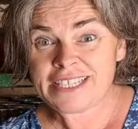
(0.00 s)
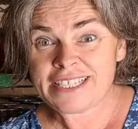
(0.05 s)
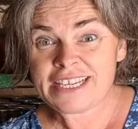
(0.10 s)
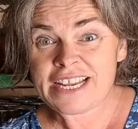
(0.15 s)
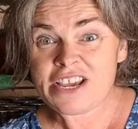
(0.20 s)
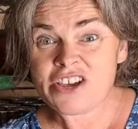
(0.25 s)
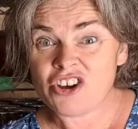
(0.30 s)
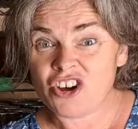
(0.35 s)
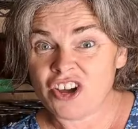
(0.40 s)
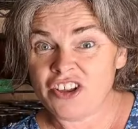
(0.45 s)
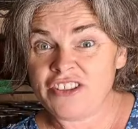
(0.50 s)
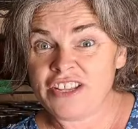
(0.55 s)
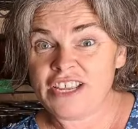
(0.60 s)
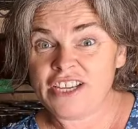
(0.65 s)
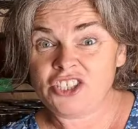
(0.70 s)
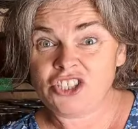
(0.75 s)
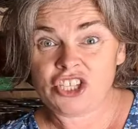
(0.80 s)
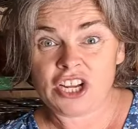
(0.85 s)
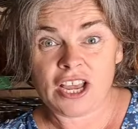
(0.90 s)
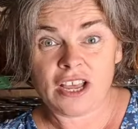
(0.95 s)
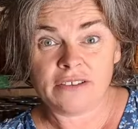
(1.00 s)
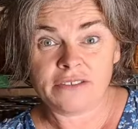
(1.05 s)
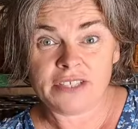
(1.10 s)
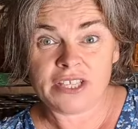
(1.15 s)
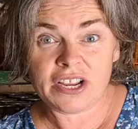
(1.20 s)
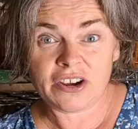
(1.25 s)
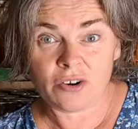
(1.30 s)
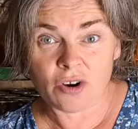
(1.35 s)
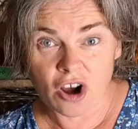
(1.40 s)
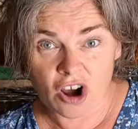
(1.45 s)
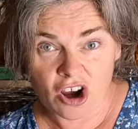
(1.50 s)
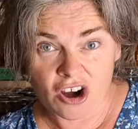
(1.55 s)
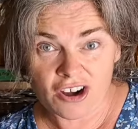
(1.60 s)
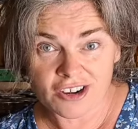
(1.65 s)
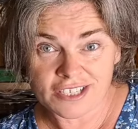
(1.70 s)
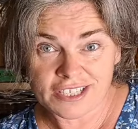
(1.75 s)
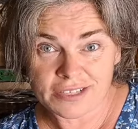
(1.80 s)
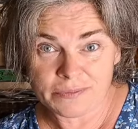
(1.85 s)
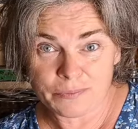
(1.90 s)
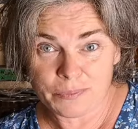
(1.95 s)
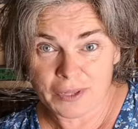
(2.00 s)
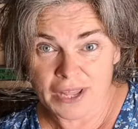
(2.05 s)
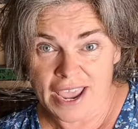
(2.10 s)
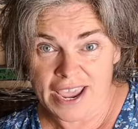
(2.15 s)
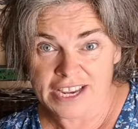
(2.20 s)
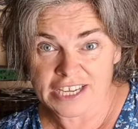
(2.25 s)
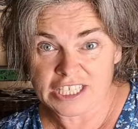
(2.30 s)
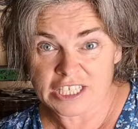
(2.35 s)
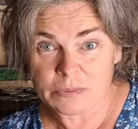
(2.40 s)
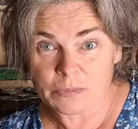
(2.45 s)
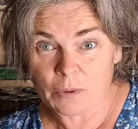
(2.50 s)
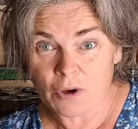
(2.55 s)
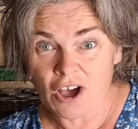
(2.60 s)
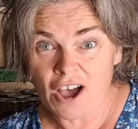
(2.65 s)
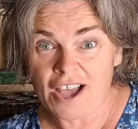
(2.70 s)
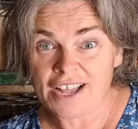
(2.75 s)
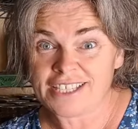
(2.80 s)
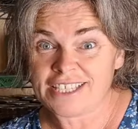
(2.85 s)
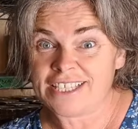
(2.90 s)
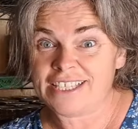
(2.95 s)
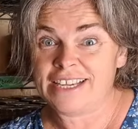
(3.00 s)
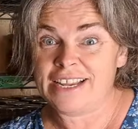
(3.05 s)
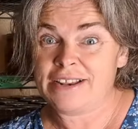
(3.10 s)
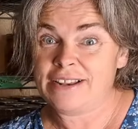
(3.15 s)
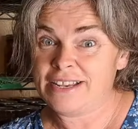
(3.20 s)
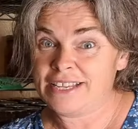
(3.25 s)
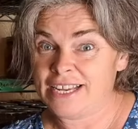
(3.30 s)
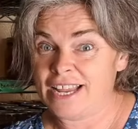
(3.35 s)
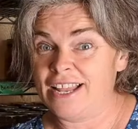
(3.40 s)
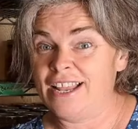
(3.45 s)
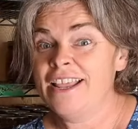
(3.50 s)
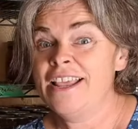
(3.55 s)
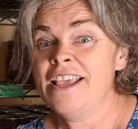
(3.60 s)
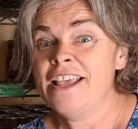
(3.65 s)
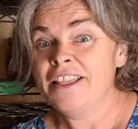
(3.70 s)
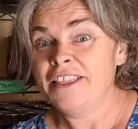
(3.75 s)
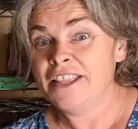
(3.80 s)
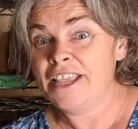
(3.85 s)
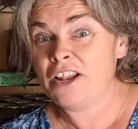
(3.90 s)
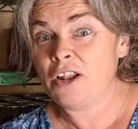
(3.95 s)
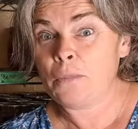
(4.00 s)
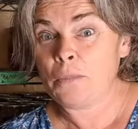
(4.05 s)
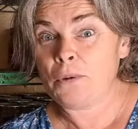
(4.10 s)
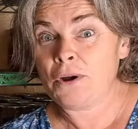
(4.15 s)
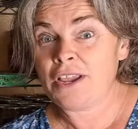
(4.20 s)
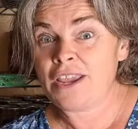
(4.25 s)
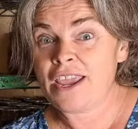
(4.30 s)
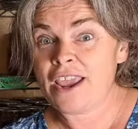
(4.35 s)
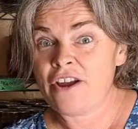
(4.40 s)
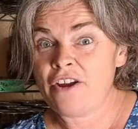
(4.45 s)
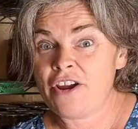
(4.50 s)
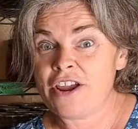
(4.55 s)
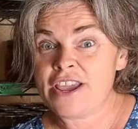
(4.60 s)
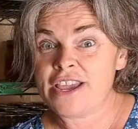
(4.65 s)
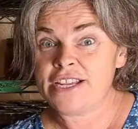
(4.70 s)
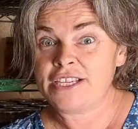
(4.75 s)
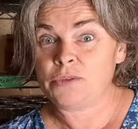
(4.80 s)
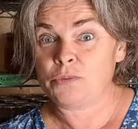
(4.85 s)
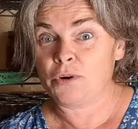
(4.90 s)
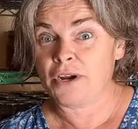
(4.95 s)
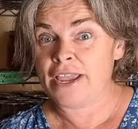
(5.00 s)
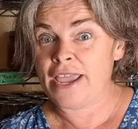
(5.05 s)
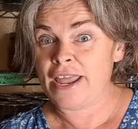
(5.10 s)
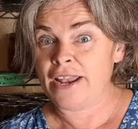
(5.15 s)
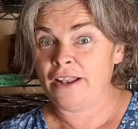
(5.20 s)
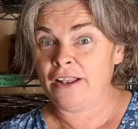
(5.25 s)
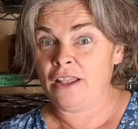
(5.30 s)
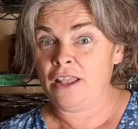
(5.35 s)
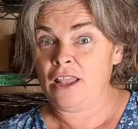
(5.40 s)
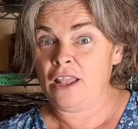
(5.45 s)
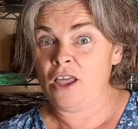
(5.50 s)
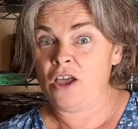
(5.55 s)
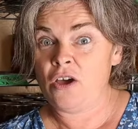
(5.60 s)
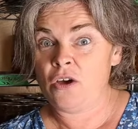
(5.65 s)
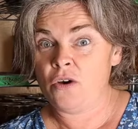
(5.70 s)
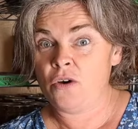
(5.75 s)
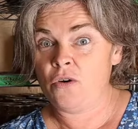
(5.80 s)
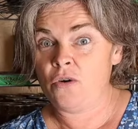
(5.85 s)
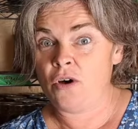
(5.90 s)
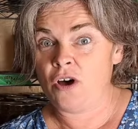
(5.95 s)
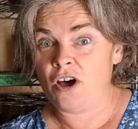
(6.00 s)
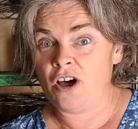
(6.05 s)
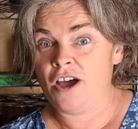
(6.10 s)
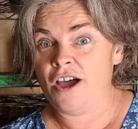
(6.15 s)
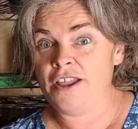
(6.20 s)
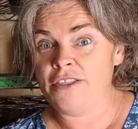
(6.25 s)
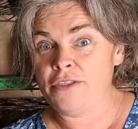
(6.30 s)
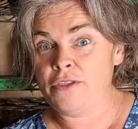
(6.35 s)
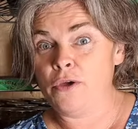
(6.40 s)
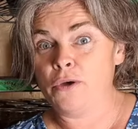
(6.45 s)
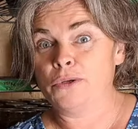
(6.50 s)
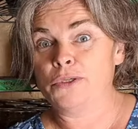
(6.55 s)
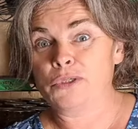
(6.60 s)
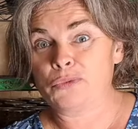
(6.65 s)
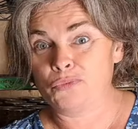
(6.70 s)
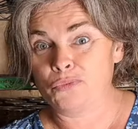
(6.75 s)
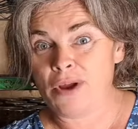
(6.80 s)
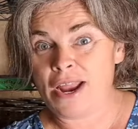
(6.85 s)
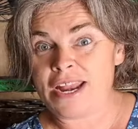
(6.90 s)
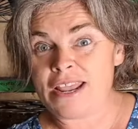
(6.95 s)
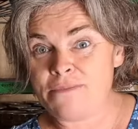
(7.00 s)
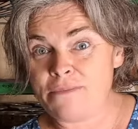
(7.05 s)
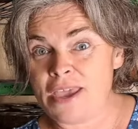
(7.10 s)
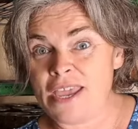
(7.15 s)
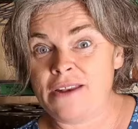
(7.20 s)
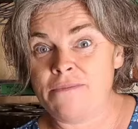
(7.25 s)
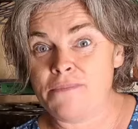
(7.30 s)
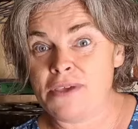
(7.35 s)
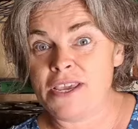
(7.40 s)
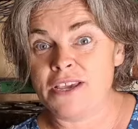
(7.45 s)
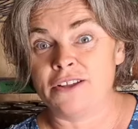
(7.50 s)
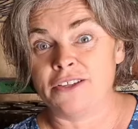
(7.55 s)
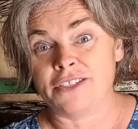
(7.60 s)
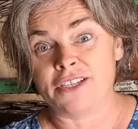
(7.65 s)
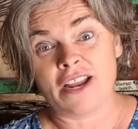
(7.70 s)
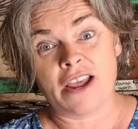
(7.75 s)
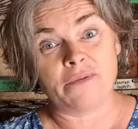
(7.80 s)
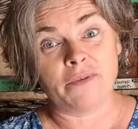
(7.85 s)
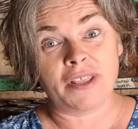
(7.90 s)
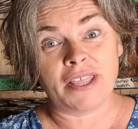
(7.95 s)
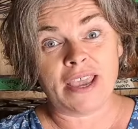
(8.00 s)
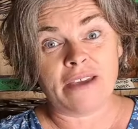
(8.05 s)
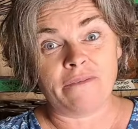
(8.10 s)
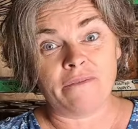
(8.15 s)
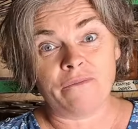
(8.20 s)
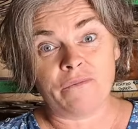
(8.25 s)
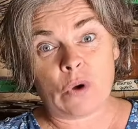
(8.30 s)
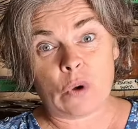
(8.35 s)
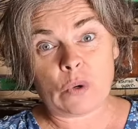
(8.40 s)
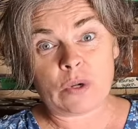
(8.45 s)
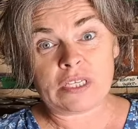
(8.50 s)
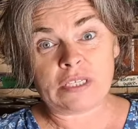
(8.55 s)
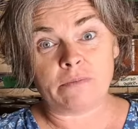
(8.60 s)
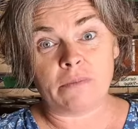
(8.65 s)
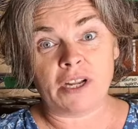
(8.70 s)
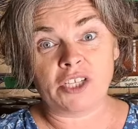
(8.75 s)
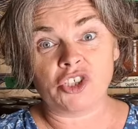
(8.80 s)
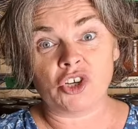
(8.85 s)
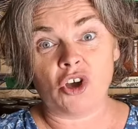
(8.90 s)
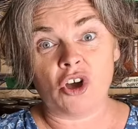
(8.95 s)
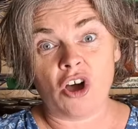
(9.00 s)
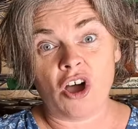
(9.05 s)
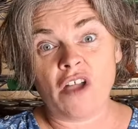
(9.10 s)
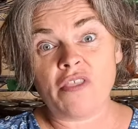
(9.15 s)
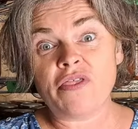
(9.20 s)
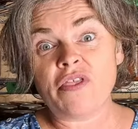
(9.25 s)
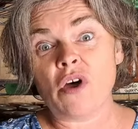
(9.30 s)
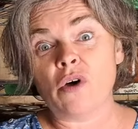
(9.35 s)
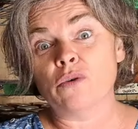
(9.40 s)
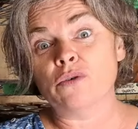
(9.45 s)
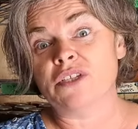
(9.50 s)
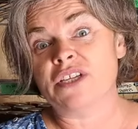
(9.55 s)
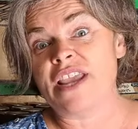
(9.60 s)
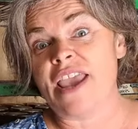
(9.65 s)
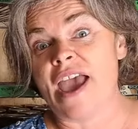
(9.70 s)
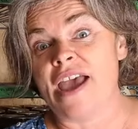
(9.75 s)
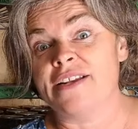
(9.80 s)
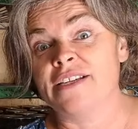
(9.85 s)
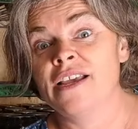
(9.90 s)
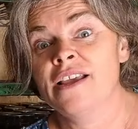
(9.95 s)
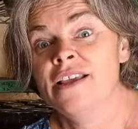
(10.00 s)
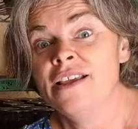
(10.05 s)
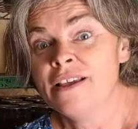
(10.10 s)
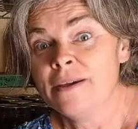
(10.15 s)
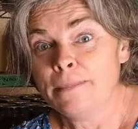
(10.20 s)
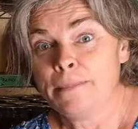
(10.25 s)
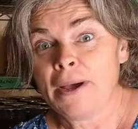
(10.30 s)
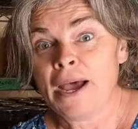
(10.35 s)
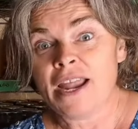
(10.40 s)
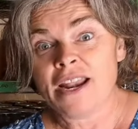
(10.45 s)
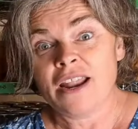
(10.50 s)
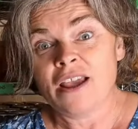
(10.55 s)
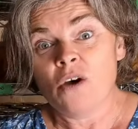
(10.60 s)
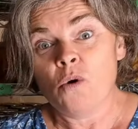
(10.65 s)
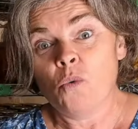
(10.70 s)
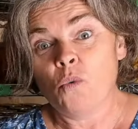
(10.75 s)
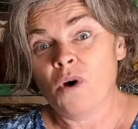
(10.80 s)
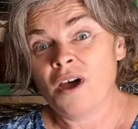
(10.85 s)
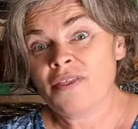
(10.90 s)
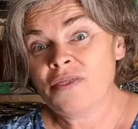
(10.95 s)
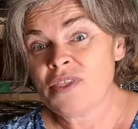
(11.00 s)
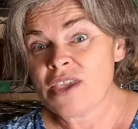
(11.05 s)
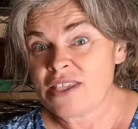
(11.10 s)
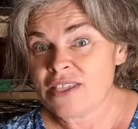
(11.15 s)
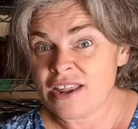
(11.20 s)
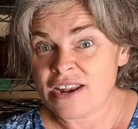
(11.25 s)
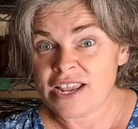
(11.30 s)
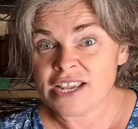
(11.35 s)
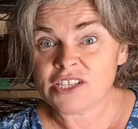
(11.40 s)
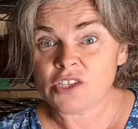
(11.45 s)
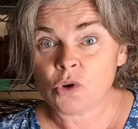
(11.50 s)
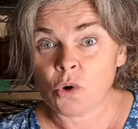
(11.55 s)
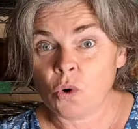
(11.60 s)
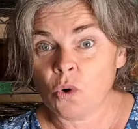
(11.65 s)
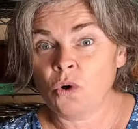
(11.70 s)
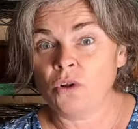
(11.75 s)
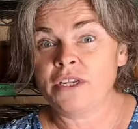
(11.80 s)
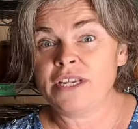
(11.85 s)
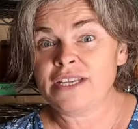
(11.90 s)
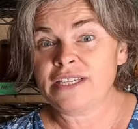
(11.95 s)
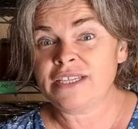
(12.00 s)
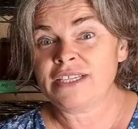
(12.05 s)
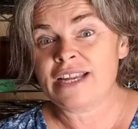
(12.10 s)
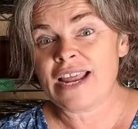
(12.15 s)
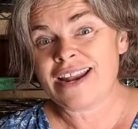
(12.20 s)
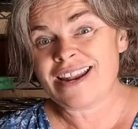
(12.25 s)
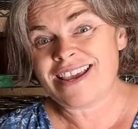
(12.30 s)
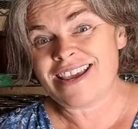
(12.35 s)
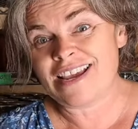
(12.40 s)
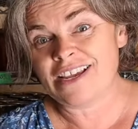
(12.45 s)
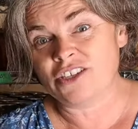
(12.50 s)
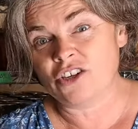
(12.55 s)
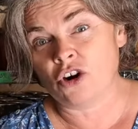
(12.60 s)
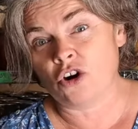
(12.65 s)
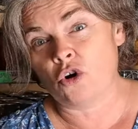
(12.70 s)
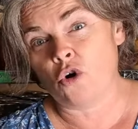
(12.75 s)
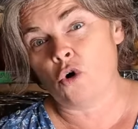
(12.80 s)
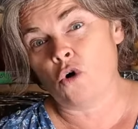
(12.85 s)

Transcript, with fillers: see on these shelves, there are some blank spots. It's a little precarious. We're getting low on those ready-made meals, and I really haven't focused much on those yet. But one thing that is holding steady is our